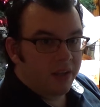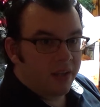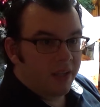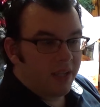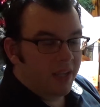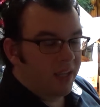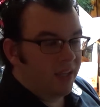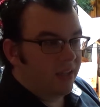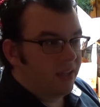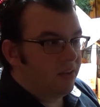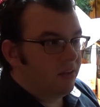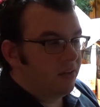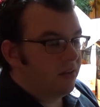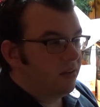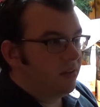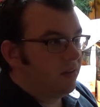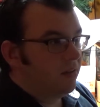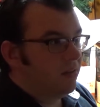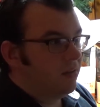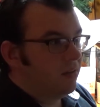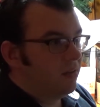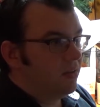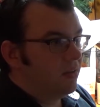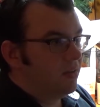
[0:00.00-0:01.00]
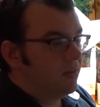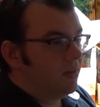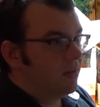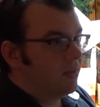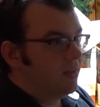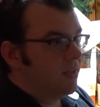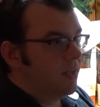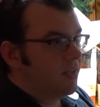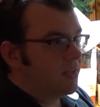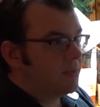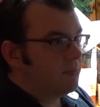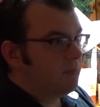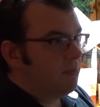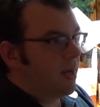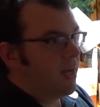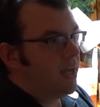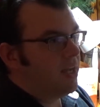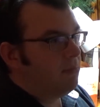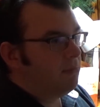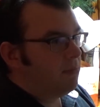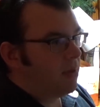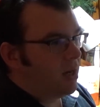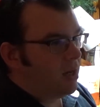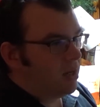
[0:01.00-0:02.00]
and it's
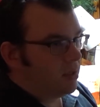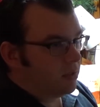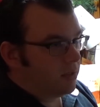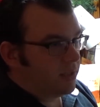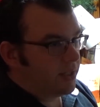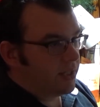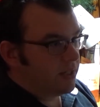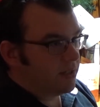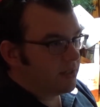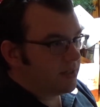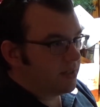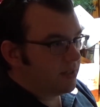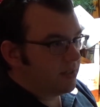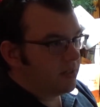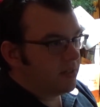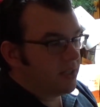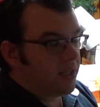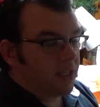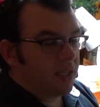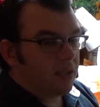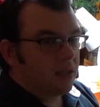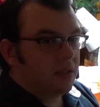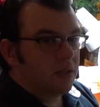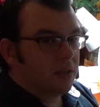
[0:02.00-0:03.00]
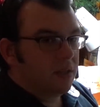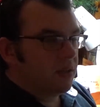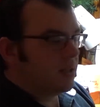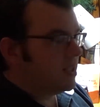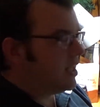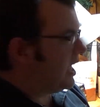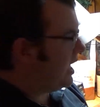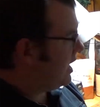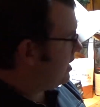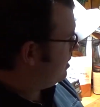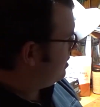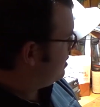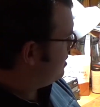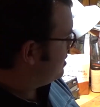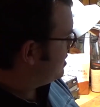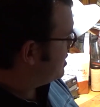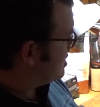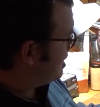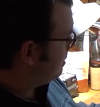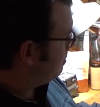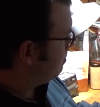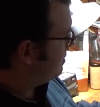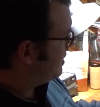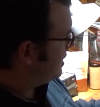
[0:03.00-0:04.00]
mind-boggling to think that
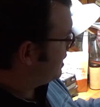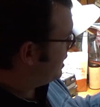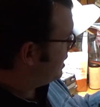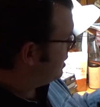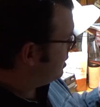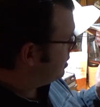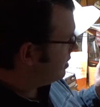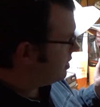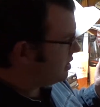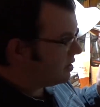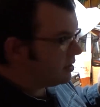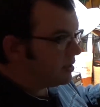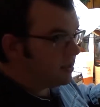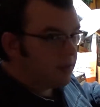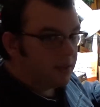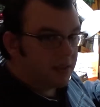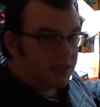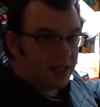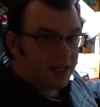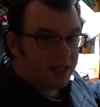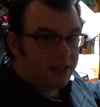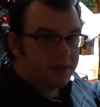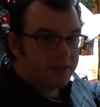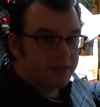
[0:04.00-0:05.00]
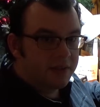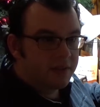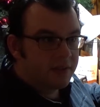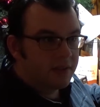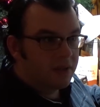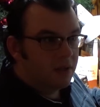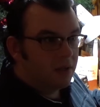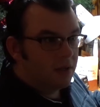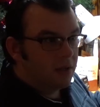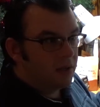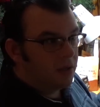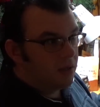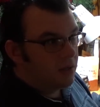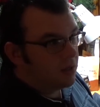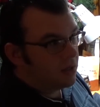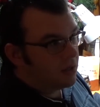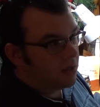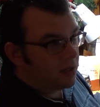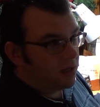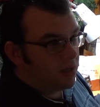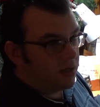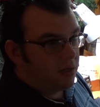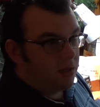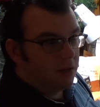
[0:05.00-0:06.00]
something that's
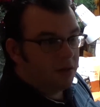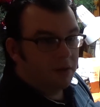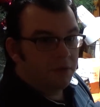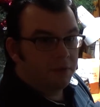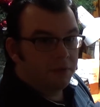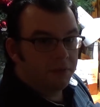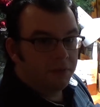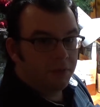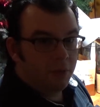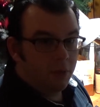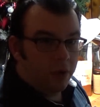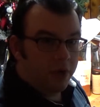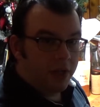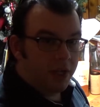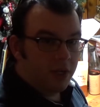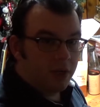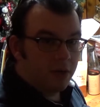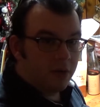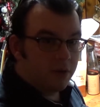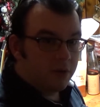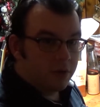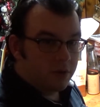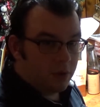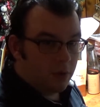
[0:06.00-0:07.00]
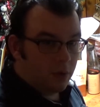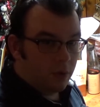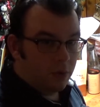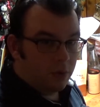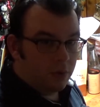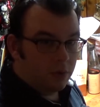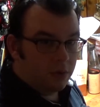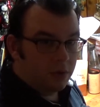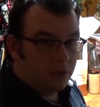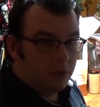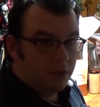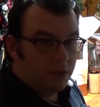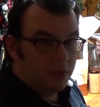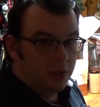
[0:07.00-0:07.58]
140 years old